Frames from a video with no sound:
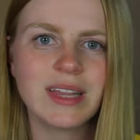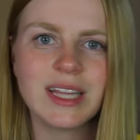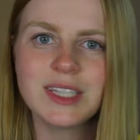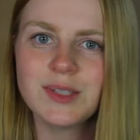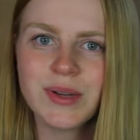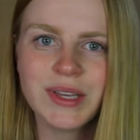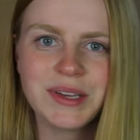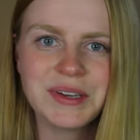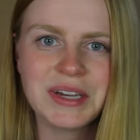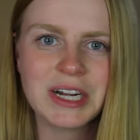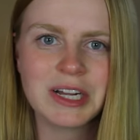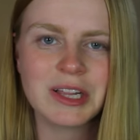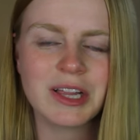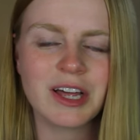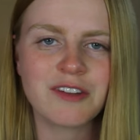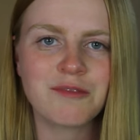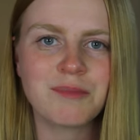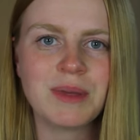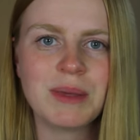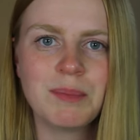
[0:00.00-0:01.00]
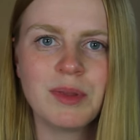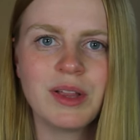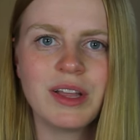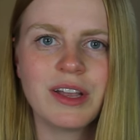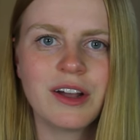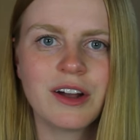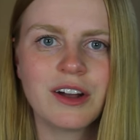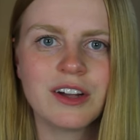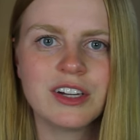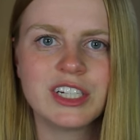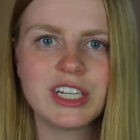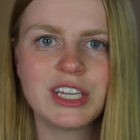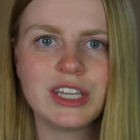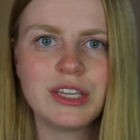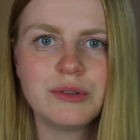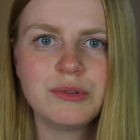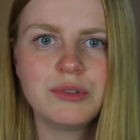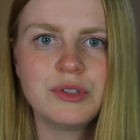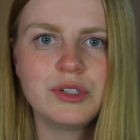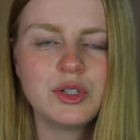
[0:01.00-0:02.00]
That's why you hear a lot of people encouraging
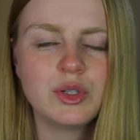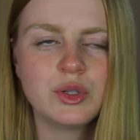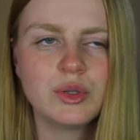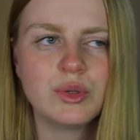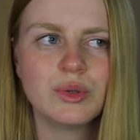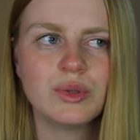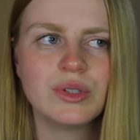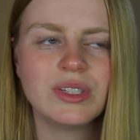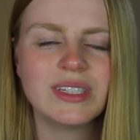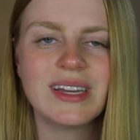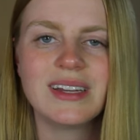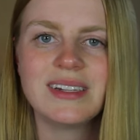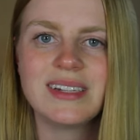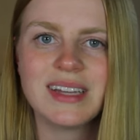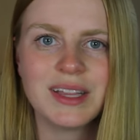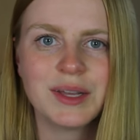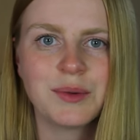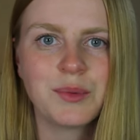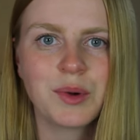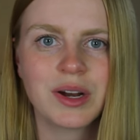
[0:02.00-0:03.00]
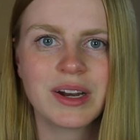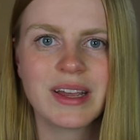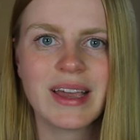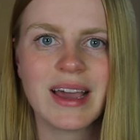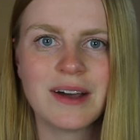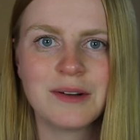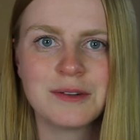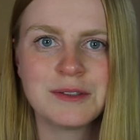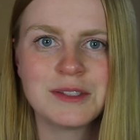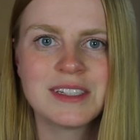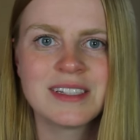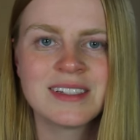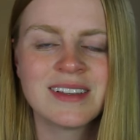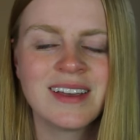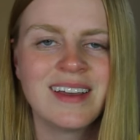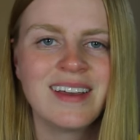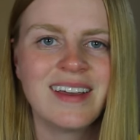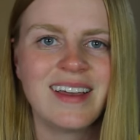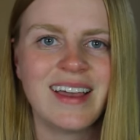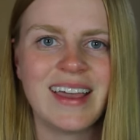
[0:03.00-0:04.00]
you to set daily word counts
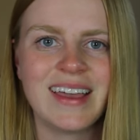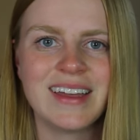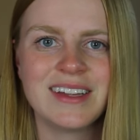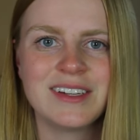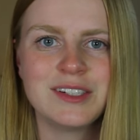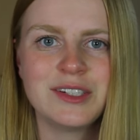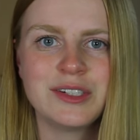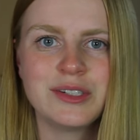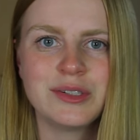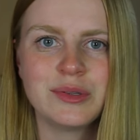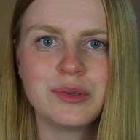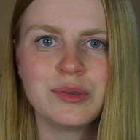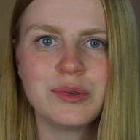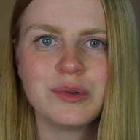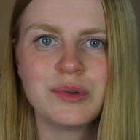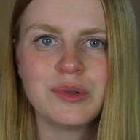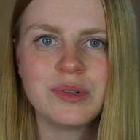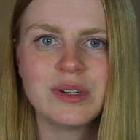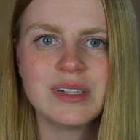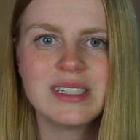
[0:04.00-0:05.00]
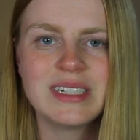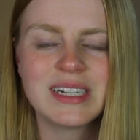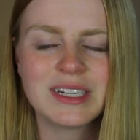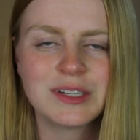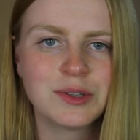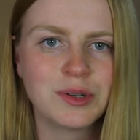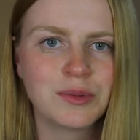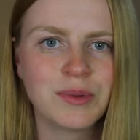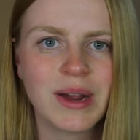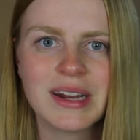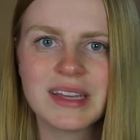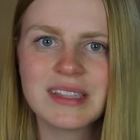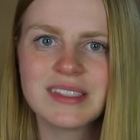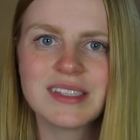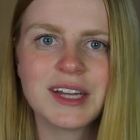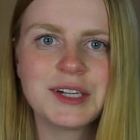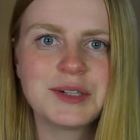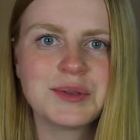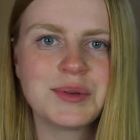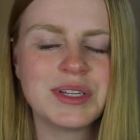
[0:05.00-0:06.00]
and to stick to a writing
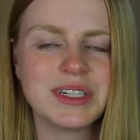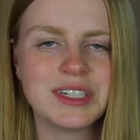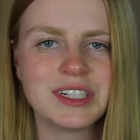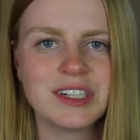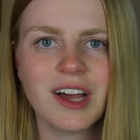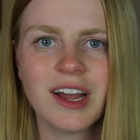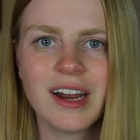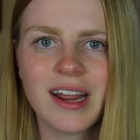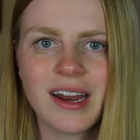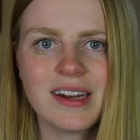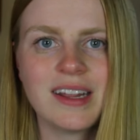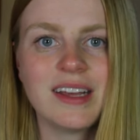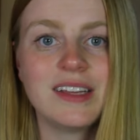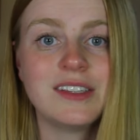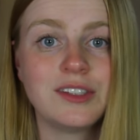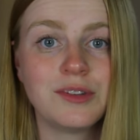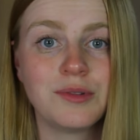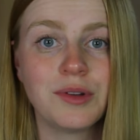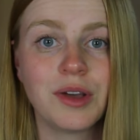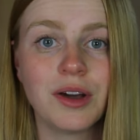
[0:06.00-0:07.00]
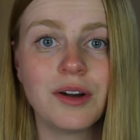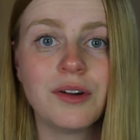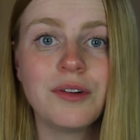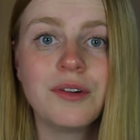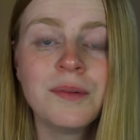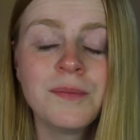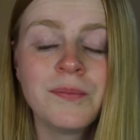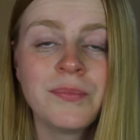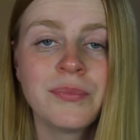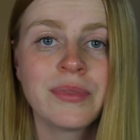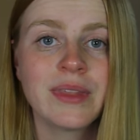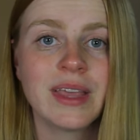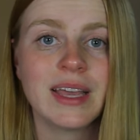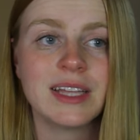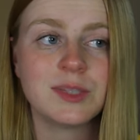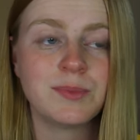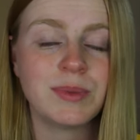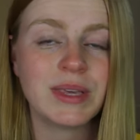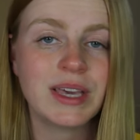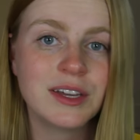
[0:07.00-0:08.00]
schedule and to not edit as you go.
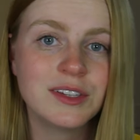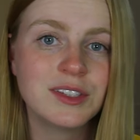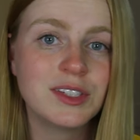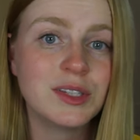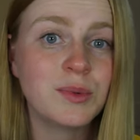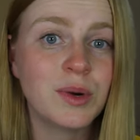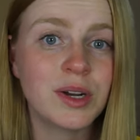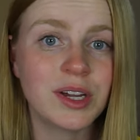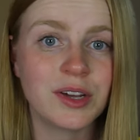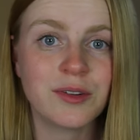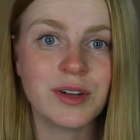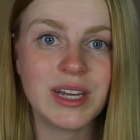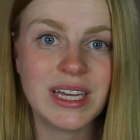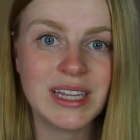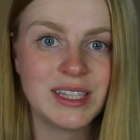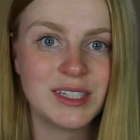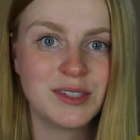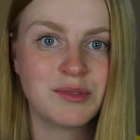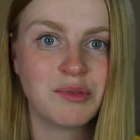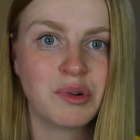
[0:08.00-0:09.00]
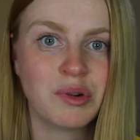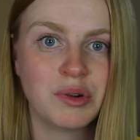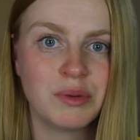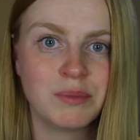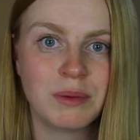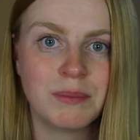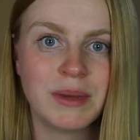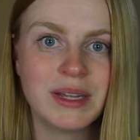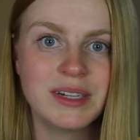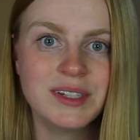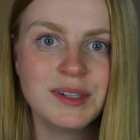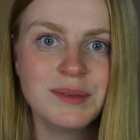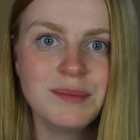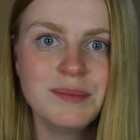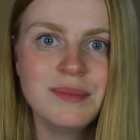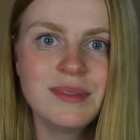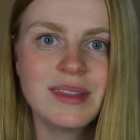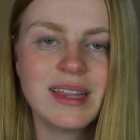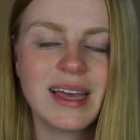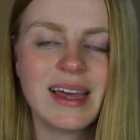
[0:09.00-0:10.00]
It's because you want to create this forward
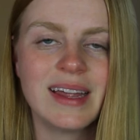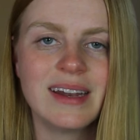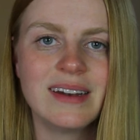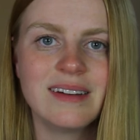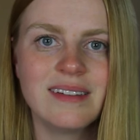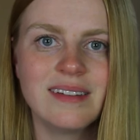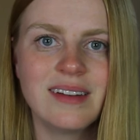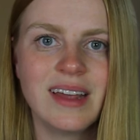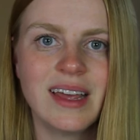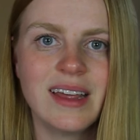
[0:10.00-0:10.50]
momentum that